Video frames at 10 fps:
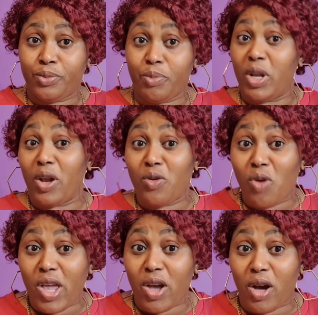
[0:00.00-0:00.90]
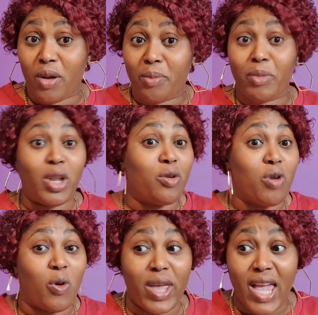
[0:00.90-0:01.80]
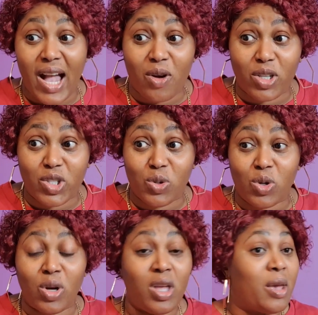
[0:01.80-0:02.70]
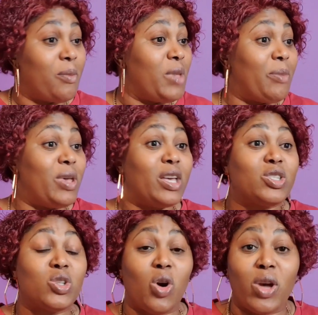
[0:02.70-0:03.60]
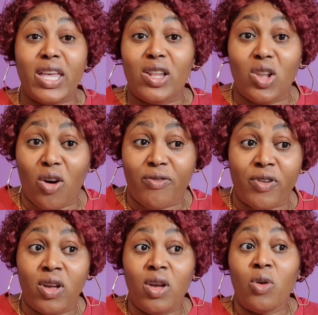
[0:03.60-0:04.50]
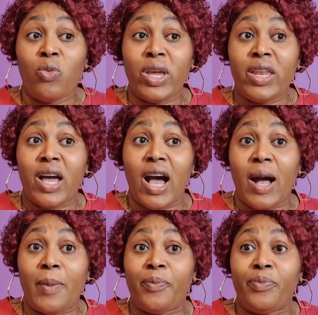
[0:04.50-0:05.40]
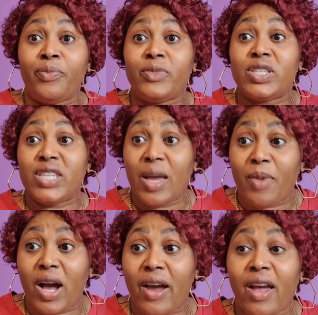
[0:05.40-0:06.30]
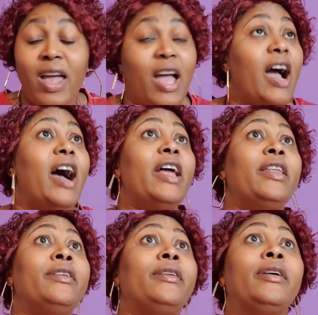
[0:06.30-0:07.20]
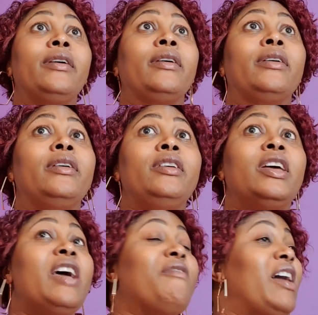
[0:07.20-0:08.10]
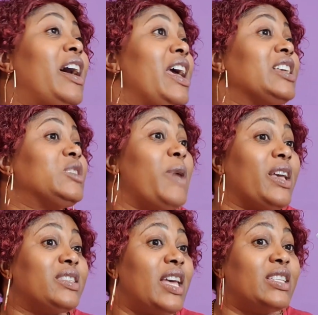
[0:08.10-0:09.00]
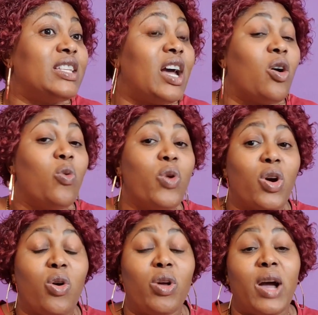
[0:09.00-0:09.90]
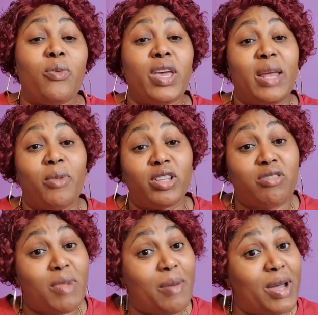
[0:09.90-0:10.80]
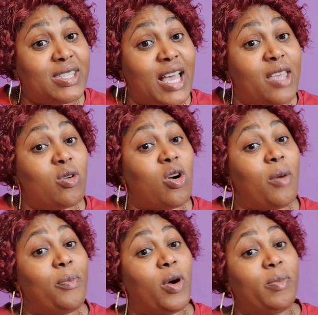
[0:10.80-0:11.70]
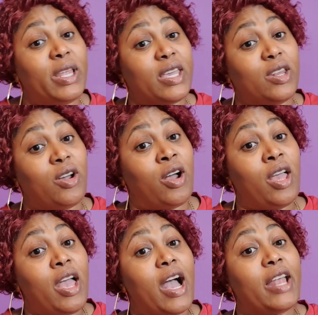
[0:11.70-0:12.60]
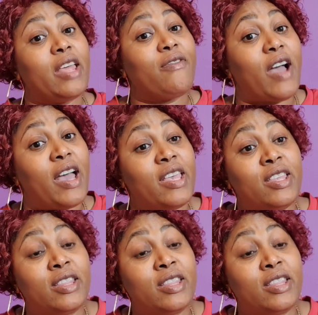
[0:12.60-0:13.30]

Me no know you. Me no know where you got you. Maybe you're so in love with CMR and you never expect say it go work out that way. But remember, say you come public, you know, and if I